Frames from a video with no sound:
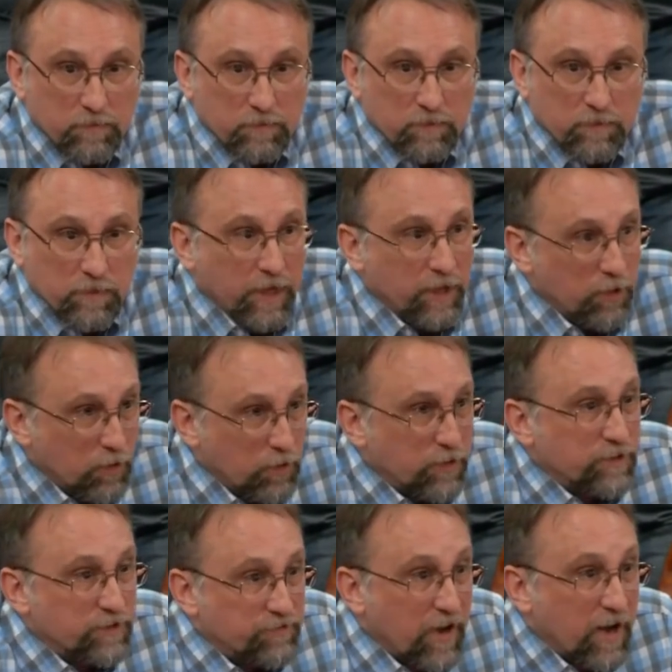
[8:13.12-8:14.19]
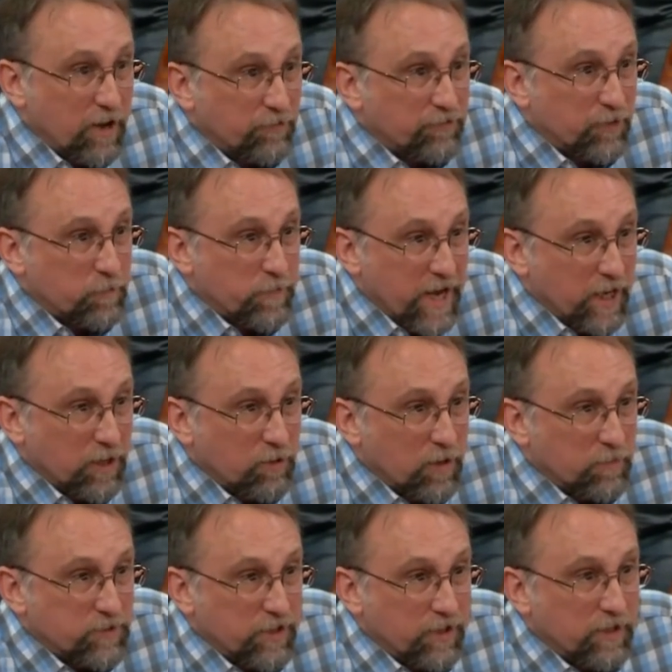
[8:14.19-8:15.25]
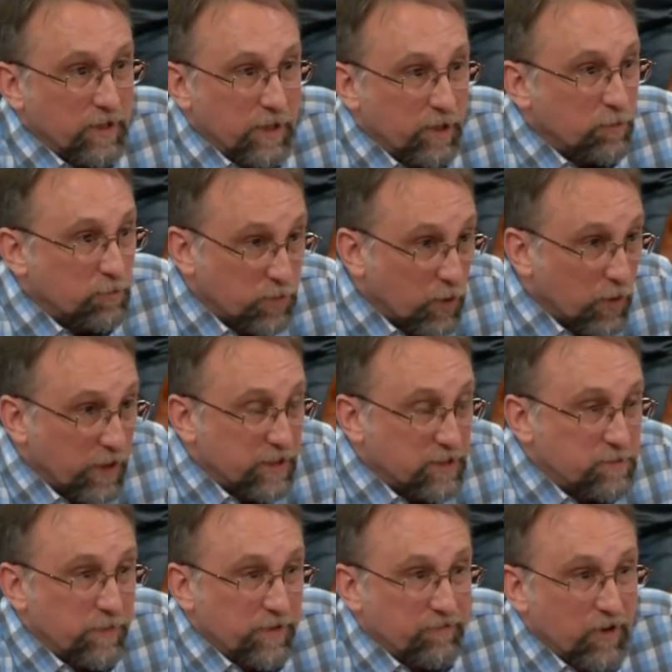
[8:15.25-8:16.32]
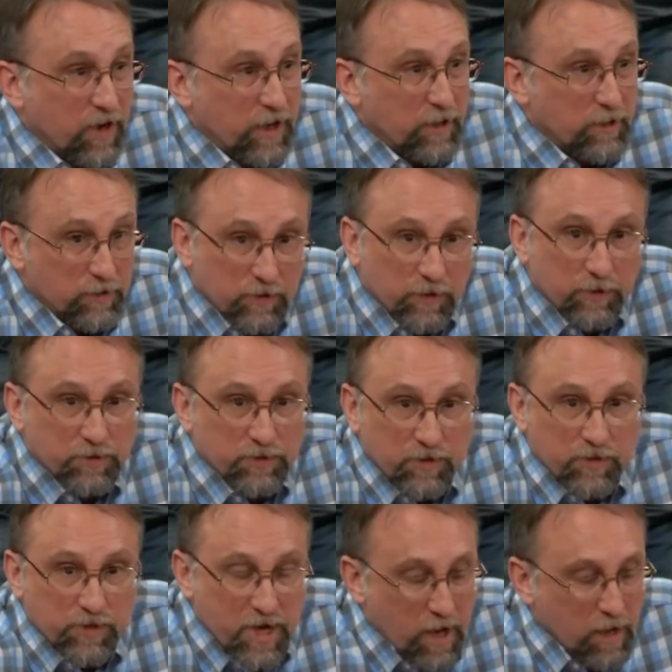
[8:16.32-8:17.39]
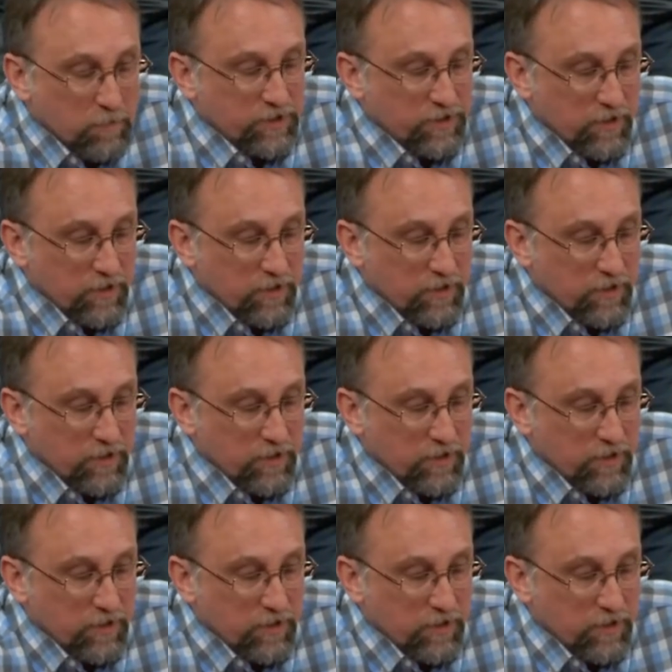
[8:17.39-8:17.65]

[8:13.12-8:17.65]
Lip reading: and owners file for bankruptcy, and employees be fired, lose their jobs.